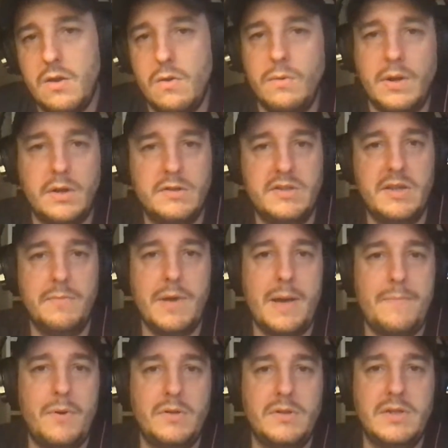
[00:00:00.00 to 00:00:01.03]
Are we going to see them
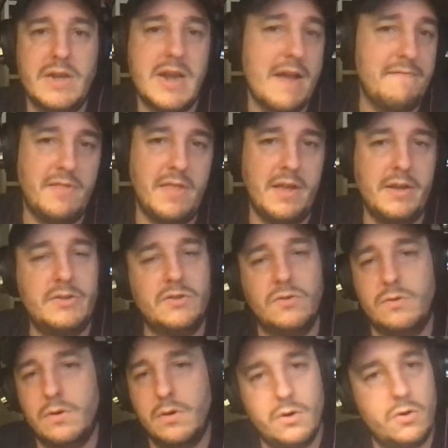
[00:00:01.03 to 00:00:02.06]
pop onto Netflix
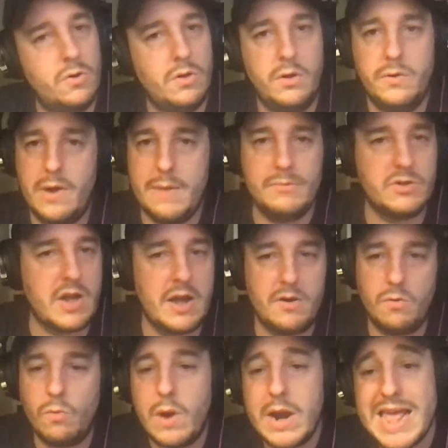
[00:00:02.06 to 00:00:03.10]
or Hulu or Amazon
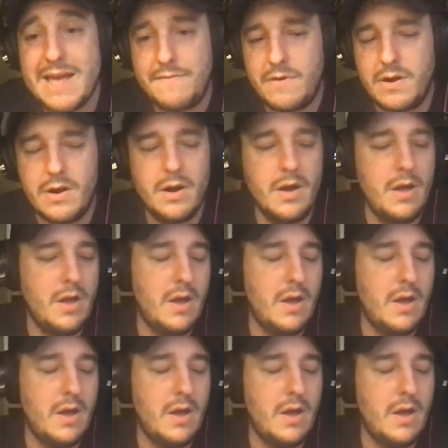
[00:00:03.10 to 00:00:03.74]
or whatever,